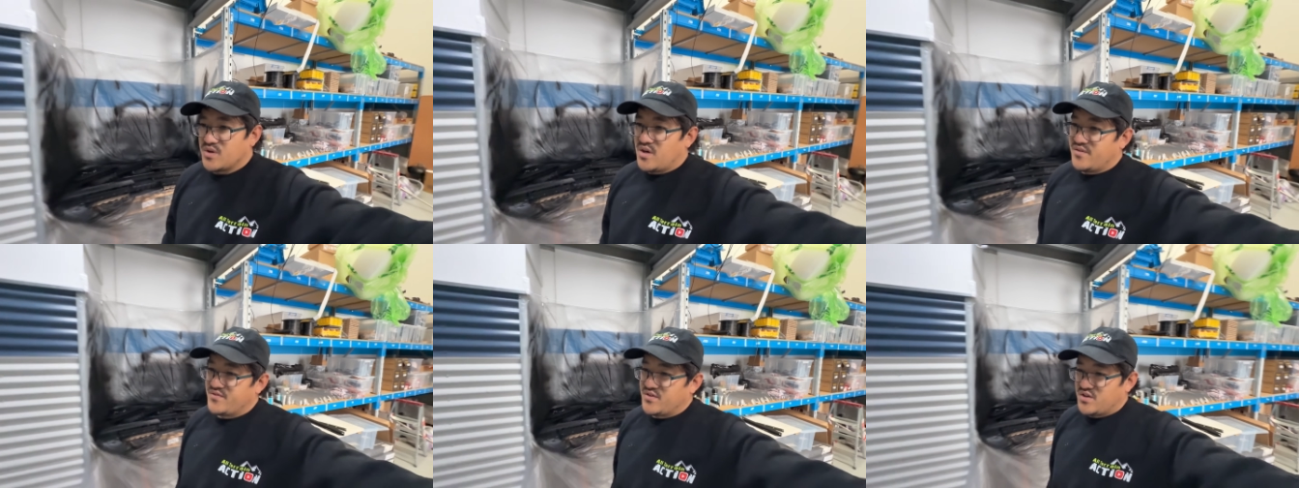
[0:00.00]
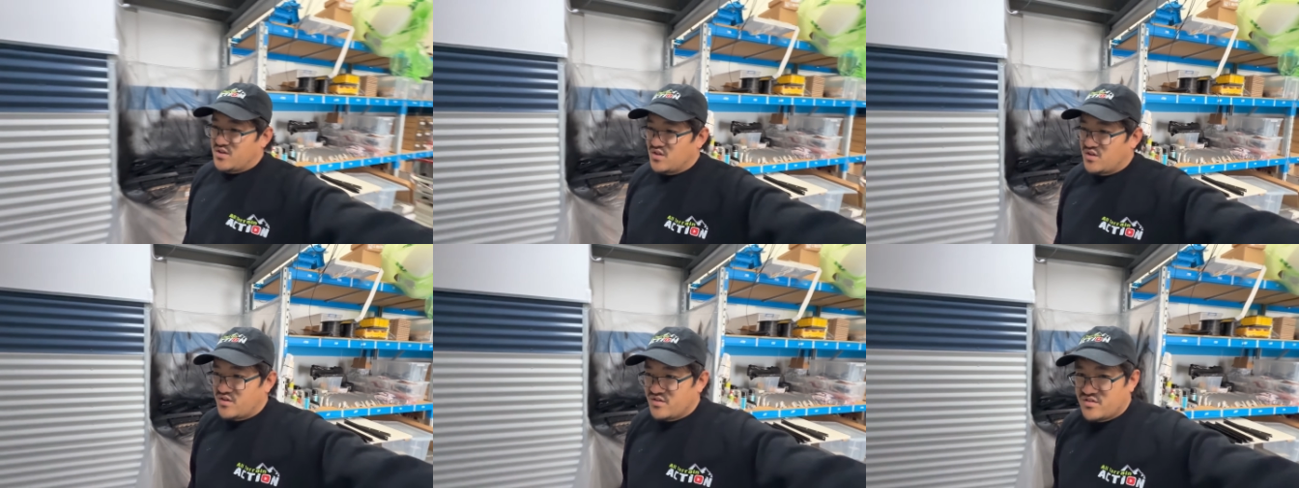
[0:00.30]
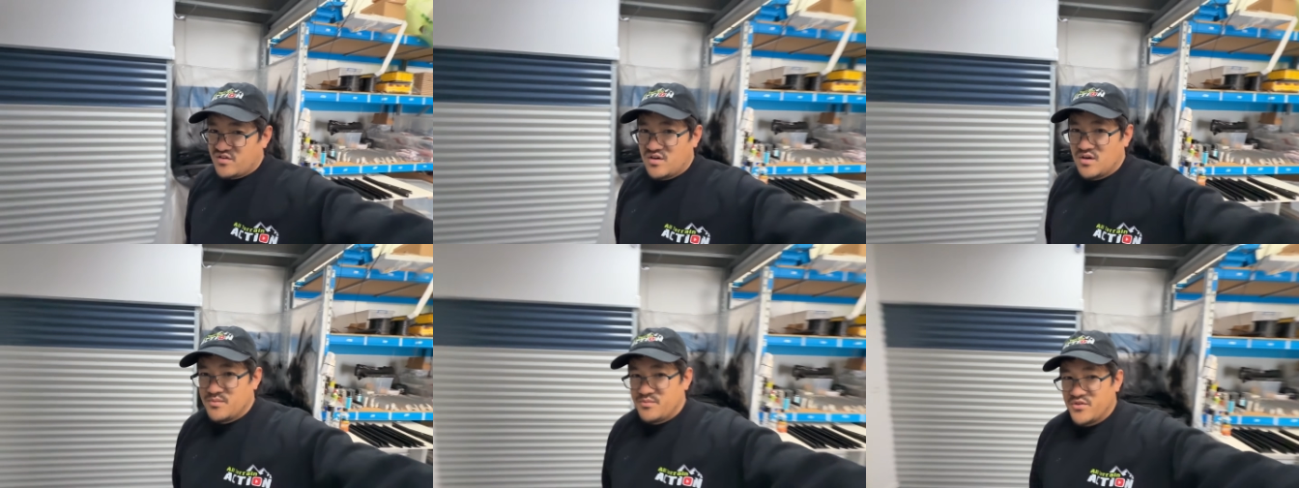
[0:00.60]
I haven't got a lot of
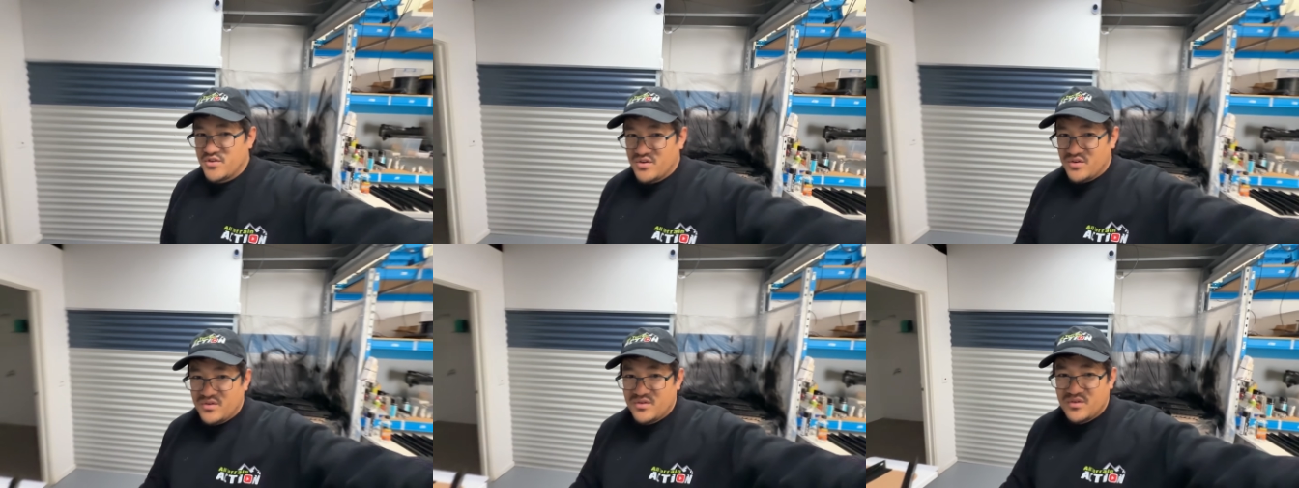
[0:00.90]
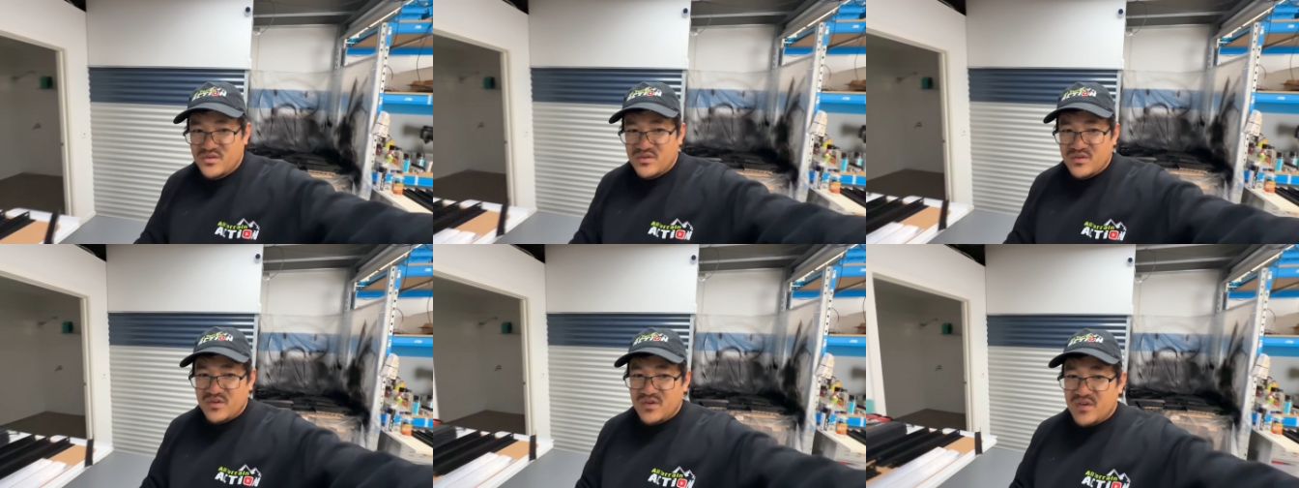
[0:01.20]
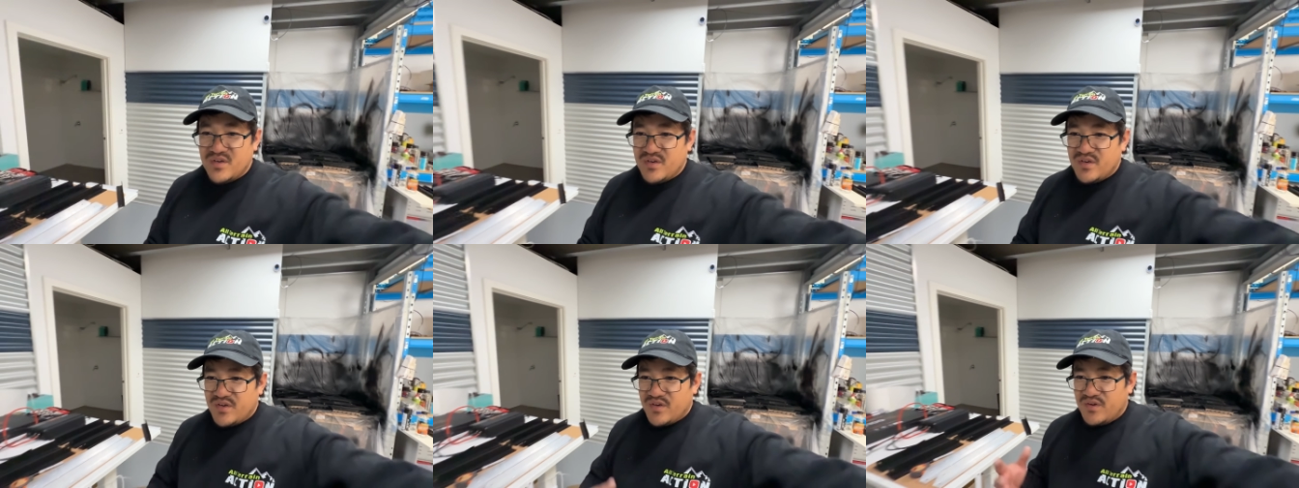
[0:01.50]
time to
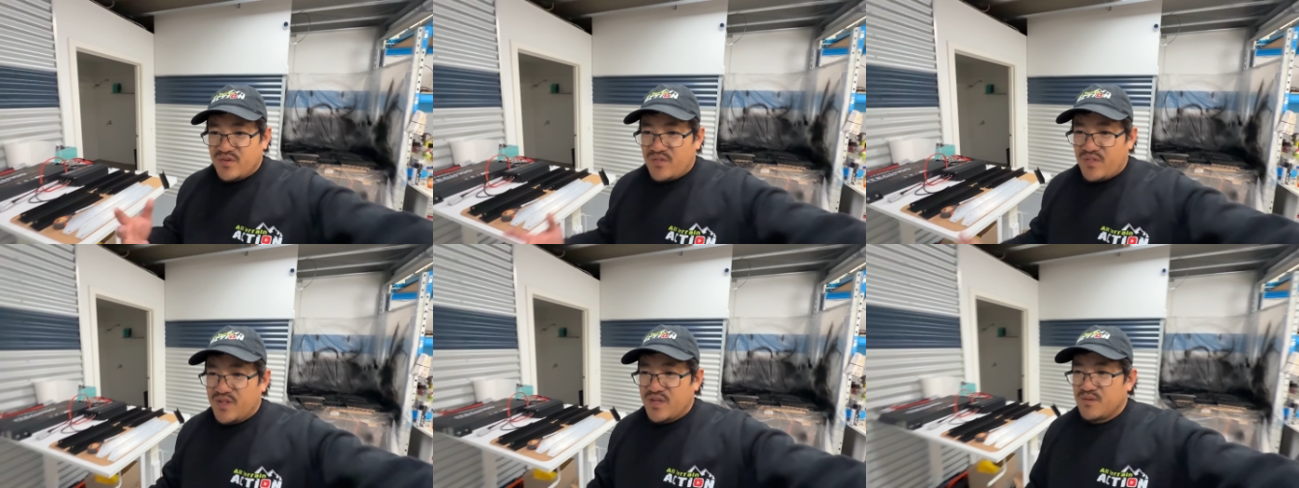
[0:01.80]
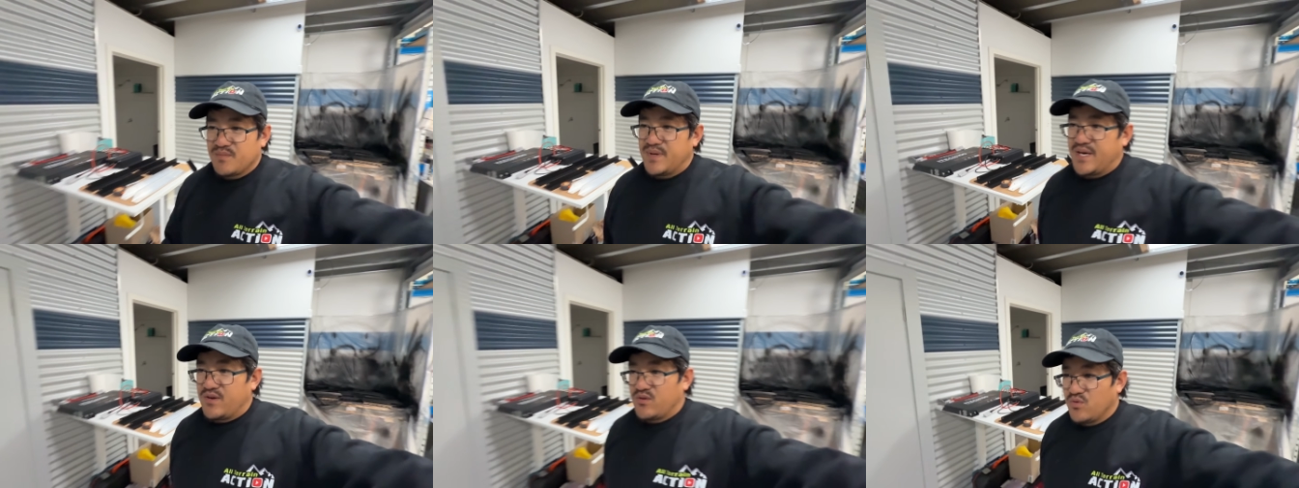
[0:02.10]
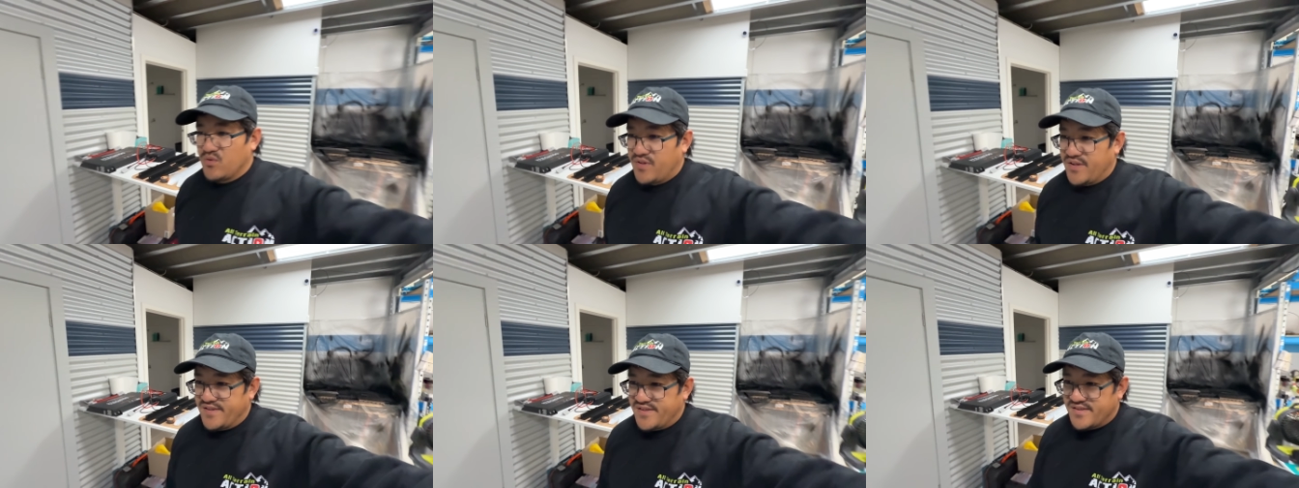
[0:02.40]
think about
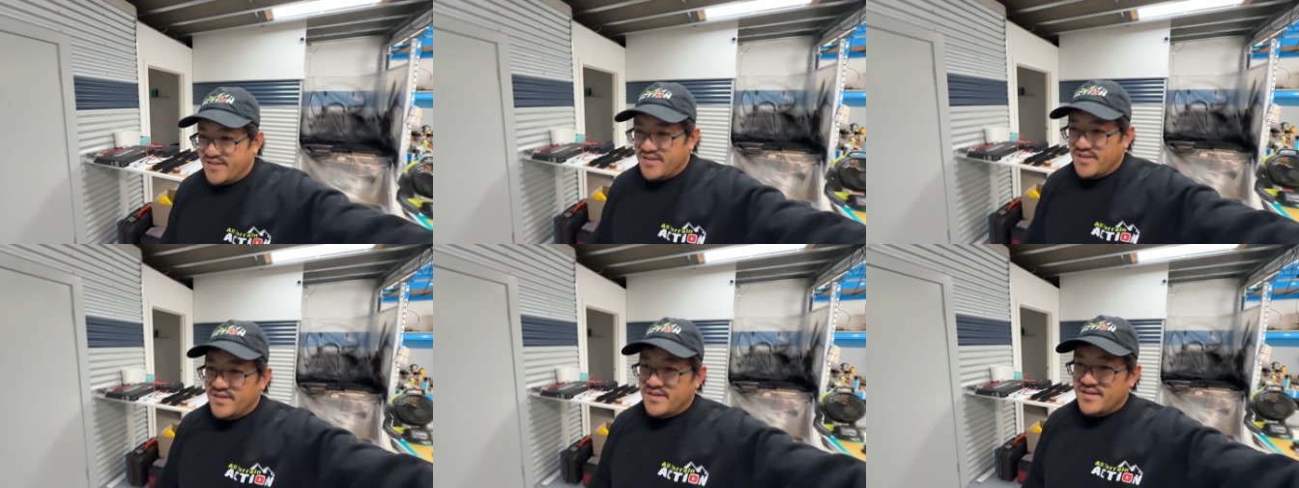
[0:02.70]
all this,